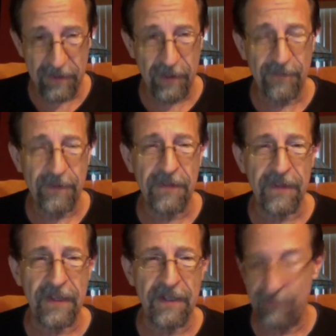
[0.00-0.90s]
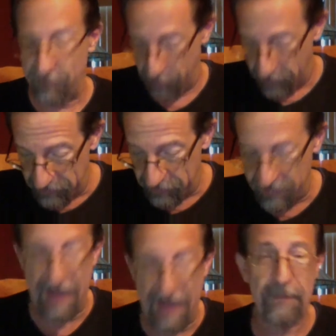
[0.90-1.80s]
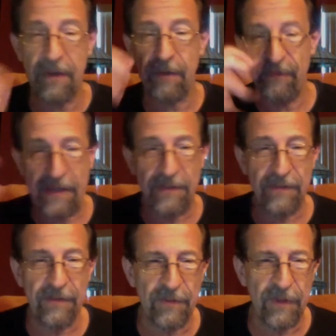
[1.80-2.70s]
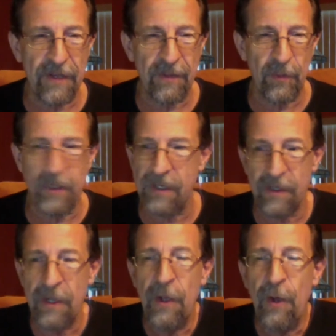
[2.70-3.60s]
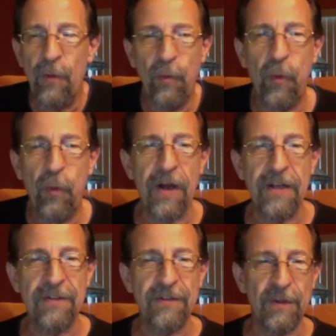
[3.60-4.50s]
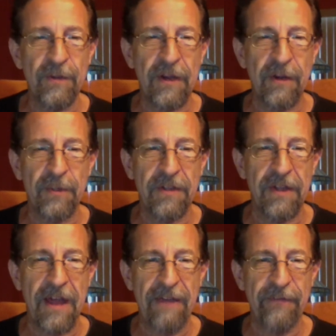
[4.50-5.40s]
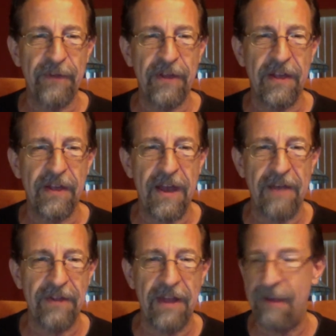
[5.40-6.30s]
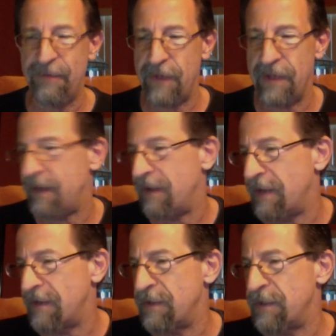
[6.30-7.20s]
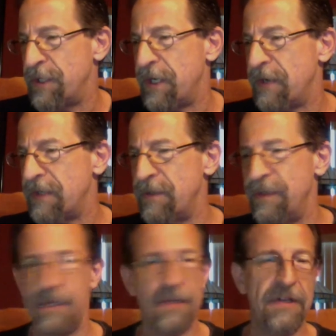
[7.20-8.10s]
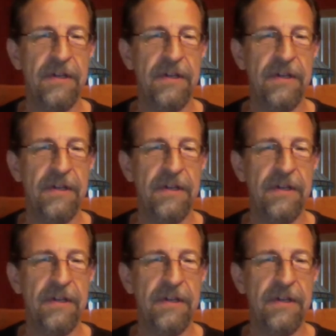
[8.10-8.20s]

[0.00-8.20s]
goofy things. Noises happen, or faces get weird. Why is it so terrible to laugh, have a laugh, and share, a